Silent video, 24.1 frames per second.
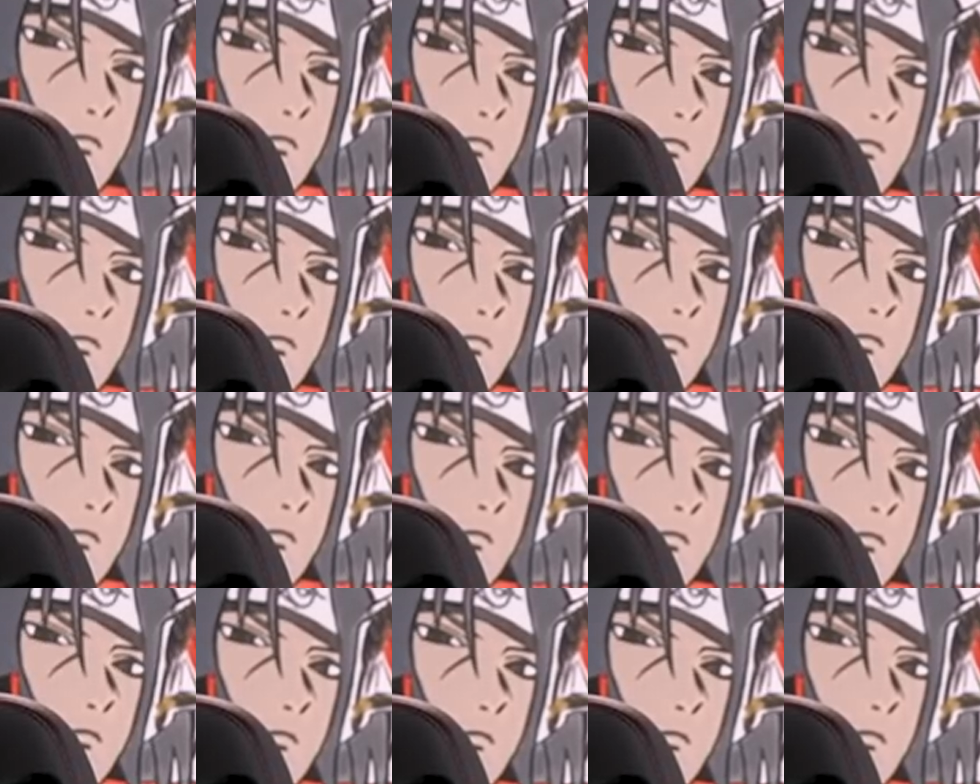
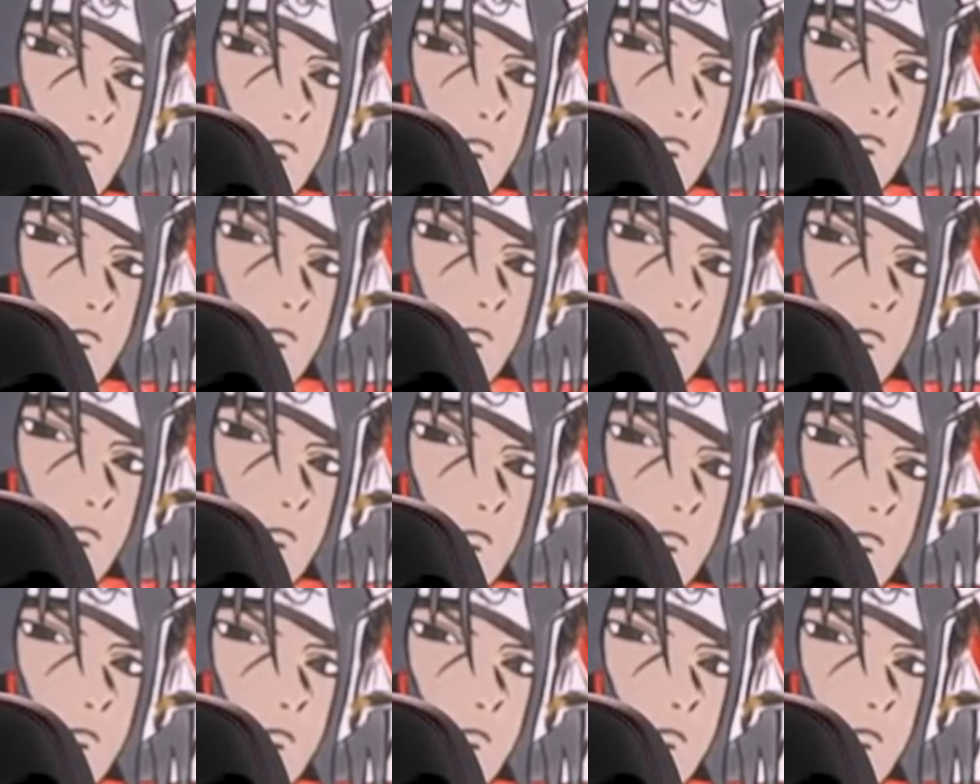
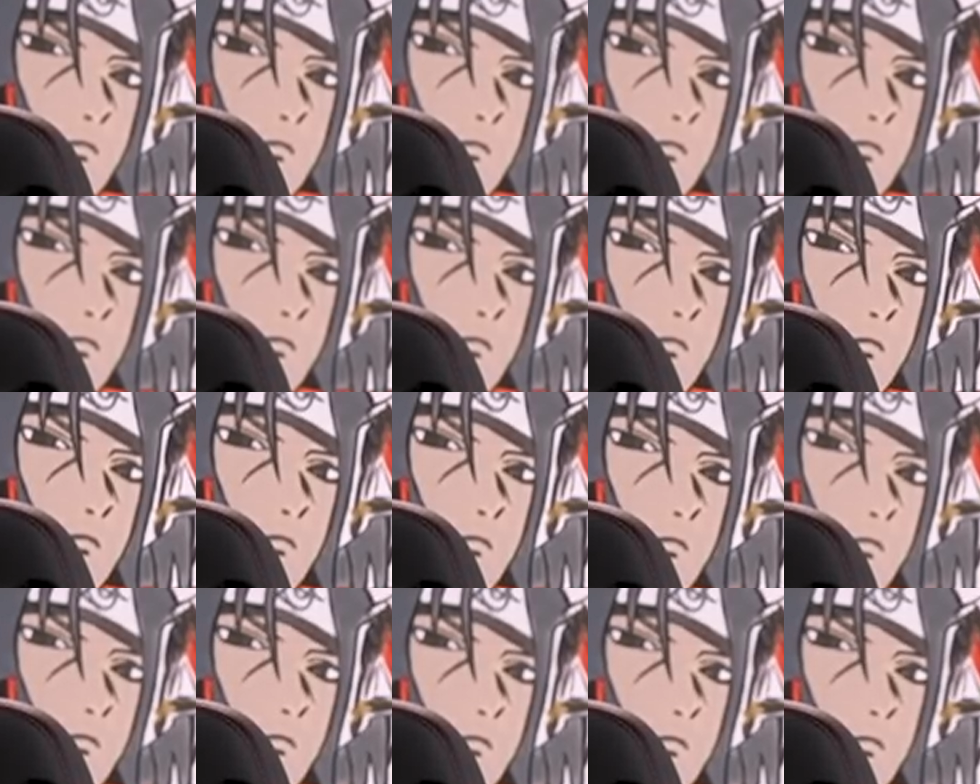
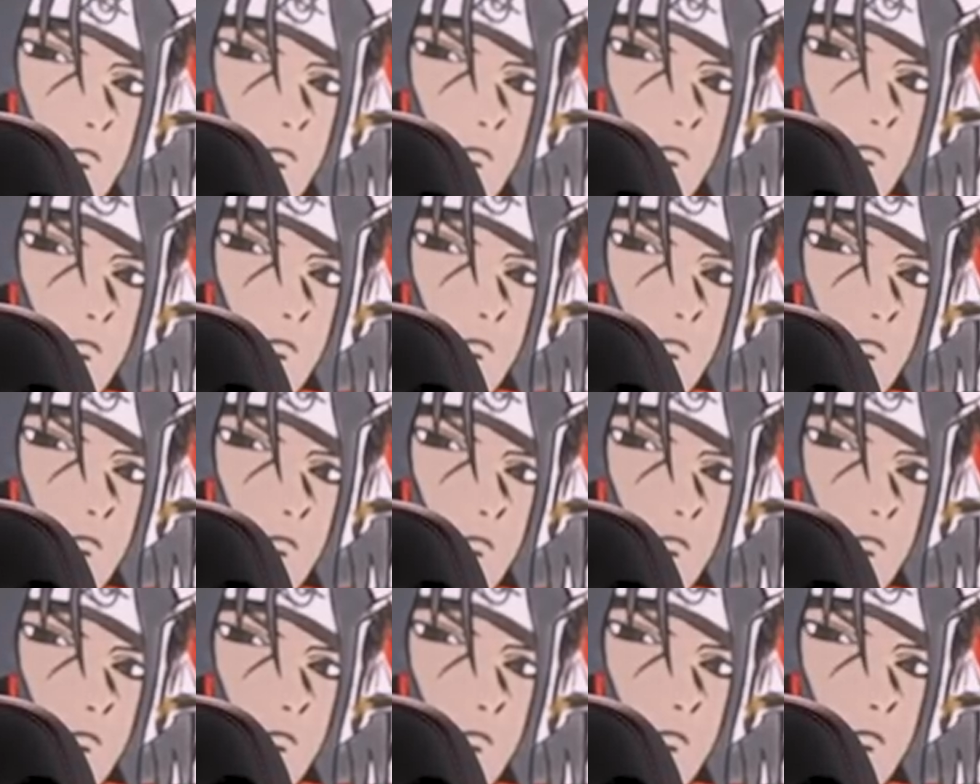
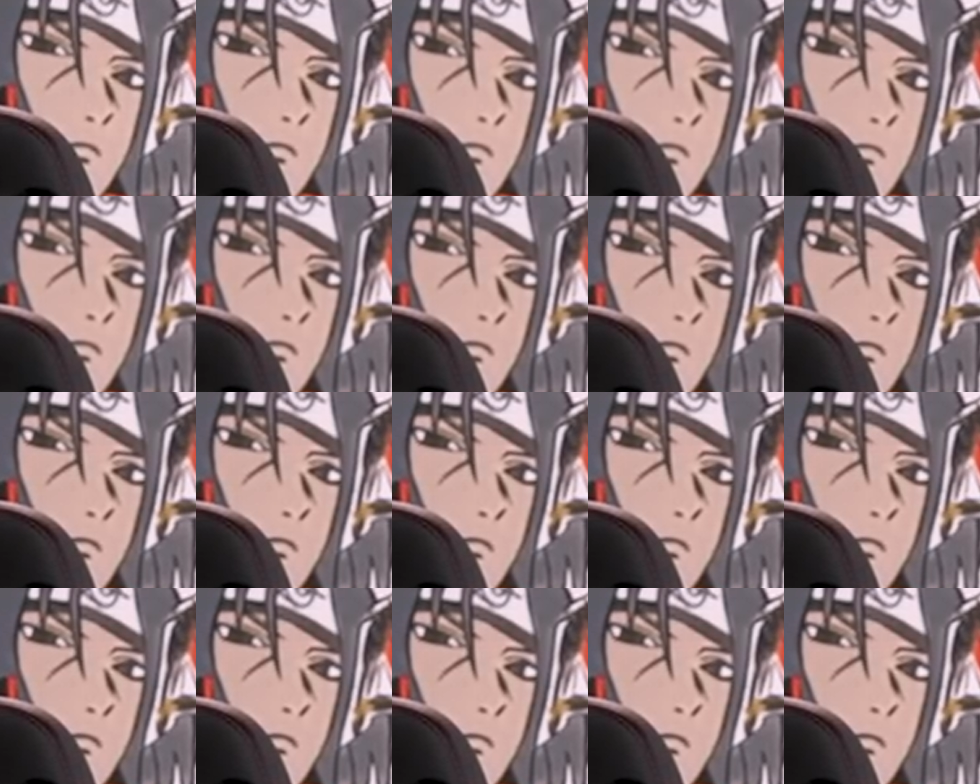The person shown says nothing.